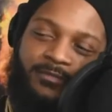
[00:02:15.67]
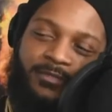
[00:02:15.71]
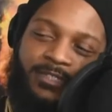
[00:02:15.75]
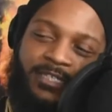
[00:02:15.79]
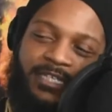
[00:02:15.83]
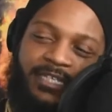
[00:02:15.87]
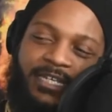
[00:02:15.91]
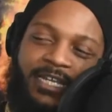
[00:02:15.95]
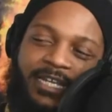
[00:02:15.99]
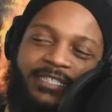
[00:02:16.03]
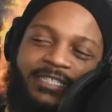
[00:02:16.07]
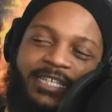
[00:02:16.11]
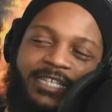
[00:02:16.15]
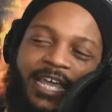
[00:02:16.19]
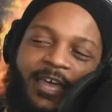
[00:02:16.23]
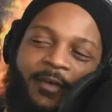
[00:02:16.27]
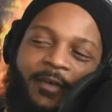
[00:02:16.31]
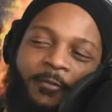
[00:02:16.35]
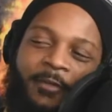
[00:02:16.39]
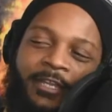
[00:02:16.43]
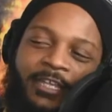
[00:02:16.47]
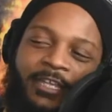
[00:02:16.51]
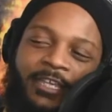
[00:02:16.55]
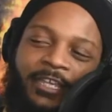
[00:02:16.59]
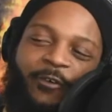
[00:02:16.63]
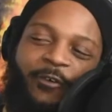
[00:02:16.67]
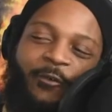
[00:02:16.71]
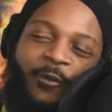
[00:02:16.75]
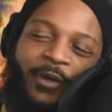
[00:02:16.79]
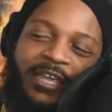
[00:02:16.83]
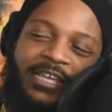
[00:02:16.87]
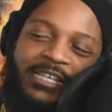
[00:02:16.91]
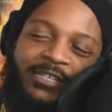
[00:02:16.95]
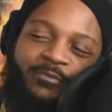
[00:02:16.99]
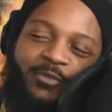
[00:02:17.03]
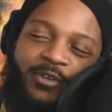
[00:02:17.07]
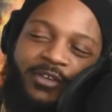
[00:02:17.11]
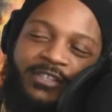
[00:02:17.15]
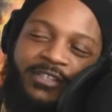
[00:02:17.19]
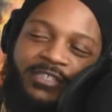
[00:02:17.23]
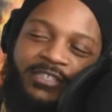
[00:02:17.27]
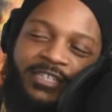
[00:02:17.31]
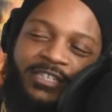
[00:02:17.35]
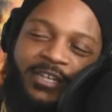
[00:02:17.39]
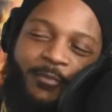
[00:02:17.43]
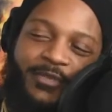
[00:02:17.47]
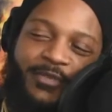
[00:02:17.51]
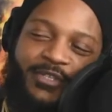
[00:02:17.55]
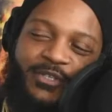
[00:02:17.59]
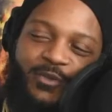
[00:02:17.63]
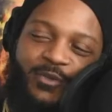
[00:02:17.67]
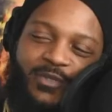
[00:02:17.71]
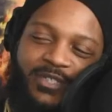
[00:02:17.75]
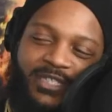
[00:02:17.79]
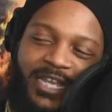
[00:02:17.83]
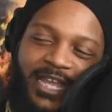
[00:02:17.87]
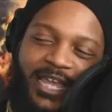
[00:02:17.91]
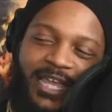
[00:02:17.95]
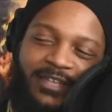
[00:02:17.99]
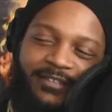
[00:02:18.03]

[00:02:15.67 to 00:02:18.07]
Can I chime in and get Wayans brothers number two slot?